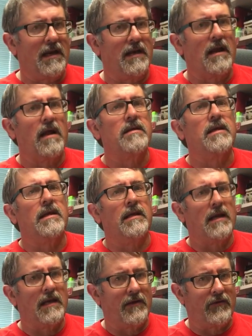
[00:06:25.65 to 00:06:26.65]
in
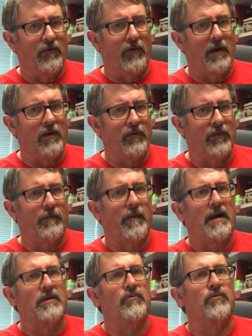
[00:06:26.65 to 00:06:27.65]
1983 with a
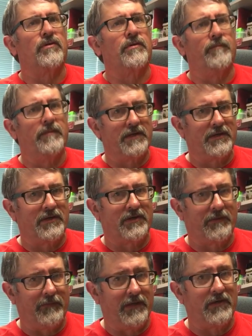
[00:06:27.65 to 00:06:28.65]
bachelor's in
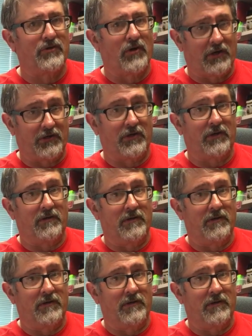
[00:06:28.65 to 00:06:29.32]
business administration.